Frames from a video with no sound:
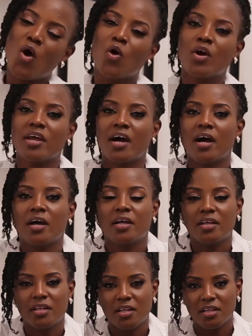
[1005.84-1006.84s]
Oh yeah,
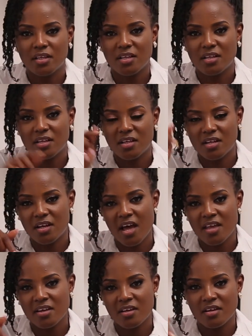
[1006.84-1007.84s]

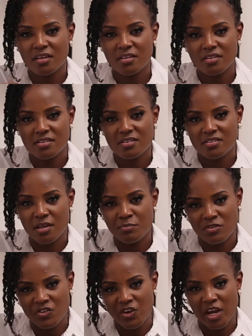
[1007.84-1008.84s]
like,
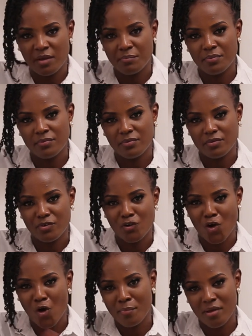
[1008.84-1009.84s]
subscribe,
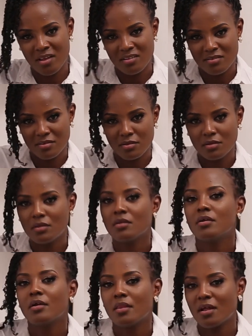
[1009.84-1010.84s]
comment.
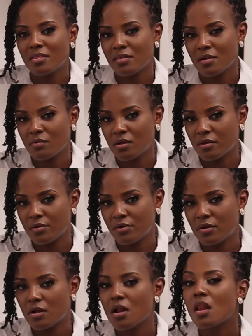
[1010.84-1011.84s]
You know that thing we do?
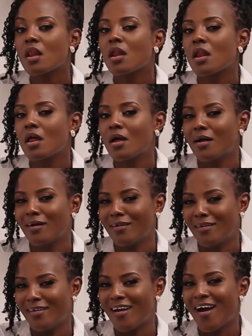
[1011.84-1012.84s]

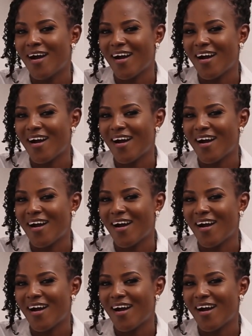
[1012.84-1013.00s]
Yeah.